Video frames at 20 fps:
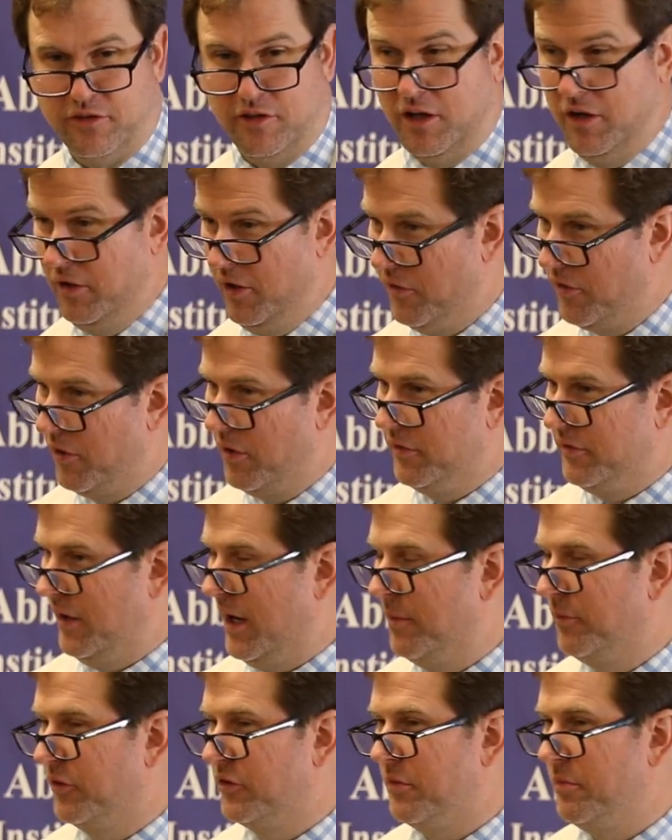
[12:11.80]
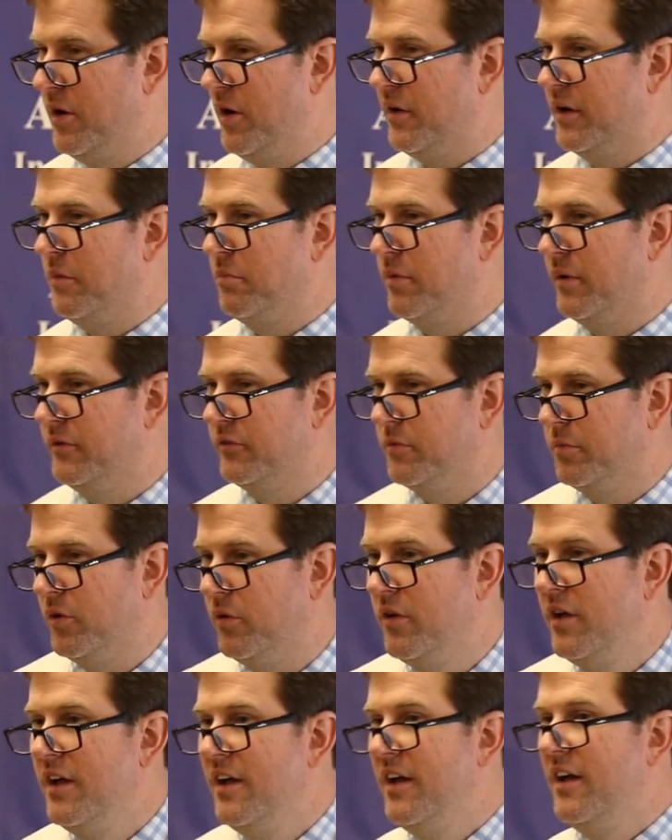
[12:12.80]
another timeless American
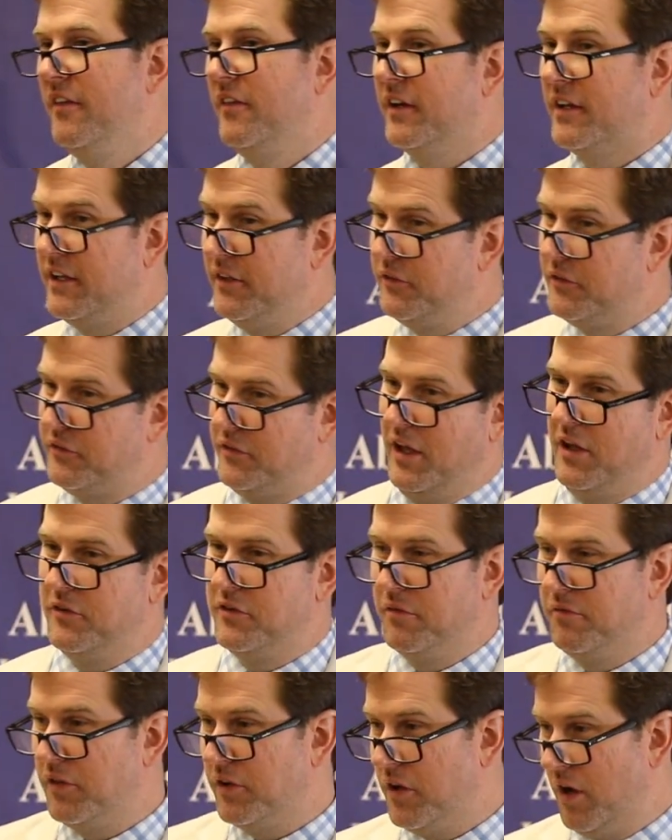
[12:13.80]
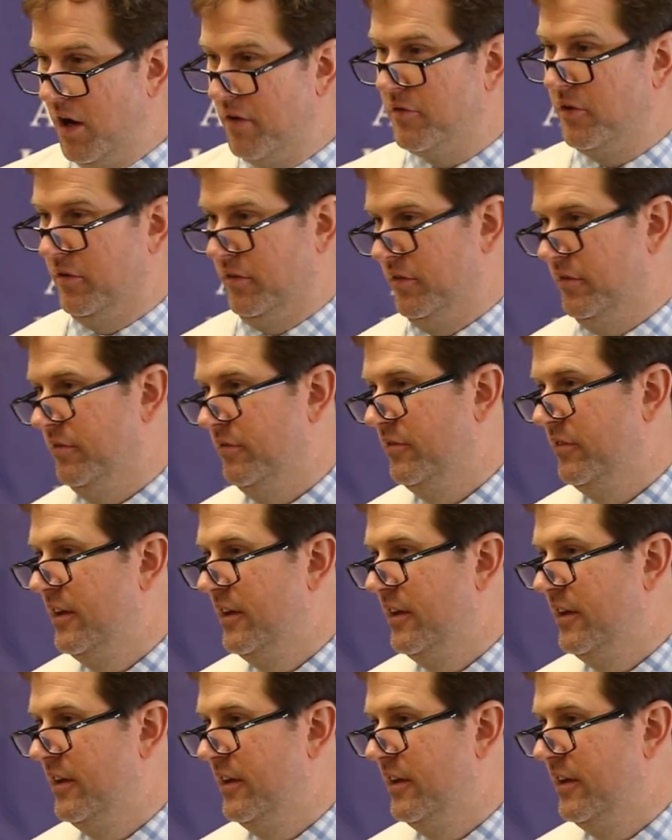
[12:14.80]
principle, the consent of the governed.